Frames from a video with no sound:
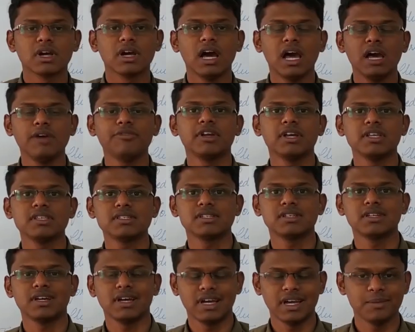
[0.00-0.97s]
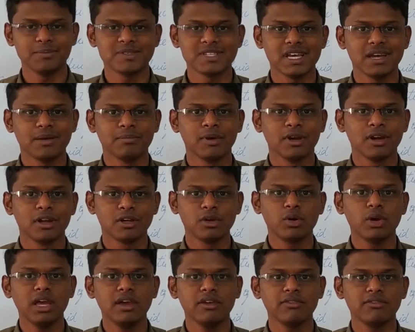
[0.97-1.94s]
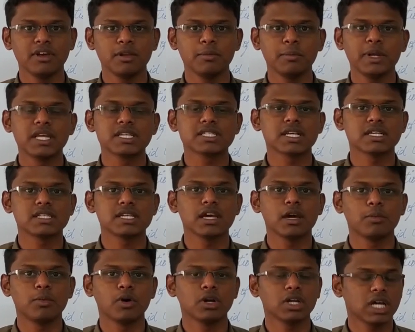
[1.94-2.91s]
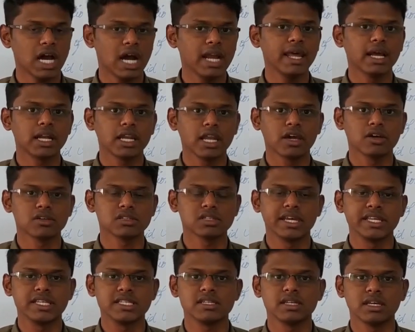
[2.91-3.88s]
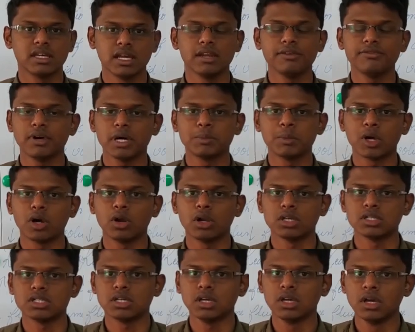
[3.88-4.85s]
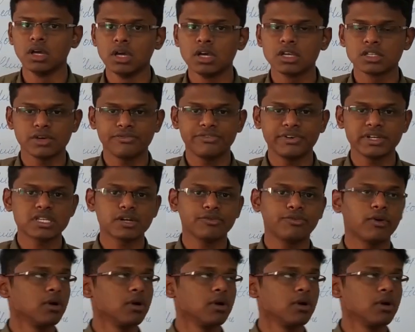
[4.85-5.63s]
Hi friends, I'm Sam. Today we will be discussing about cardiac glycosides in pharmacology. So first of